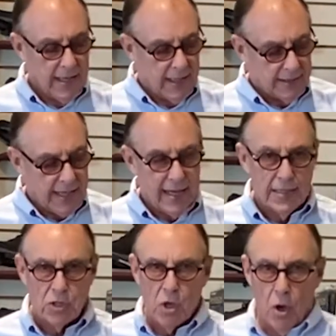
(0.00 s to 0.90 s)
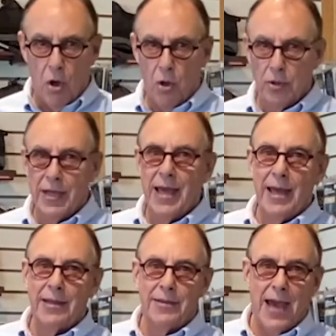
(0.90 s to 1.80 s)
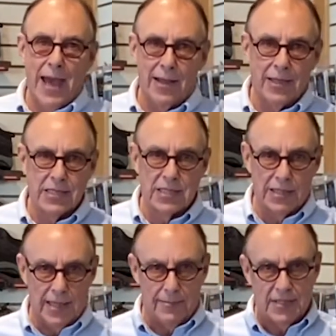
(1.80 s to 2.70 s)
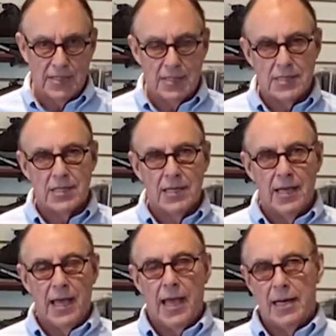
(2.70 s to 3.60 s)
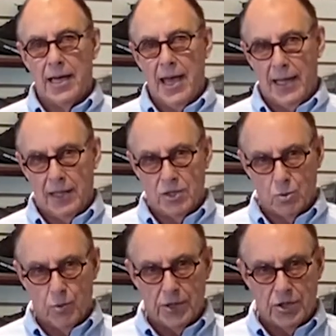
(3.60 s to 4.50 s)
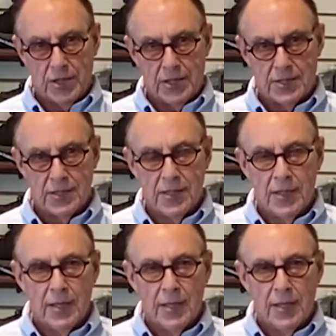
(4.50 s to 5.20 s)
And that is called the Hallux Limitus and a Hallux Rigidus.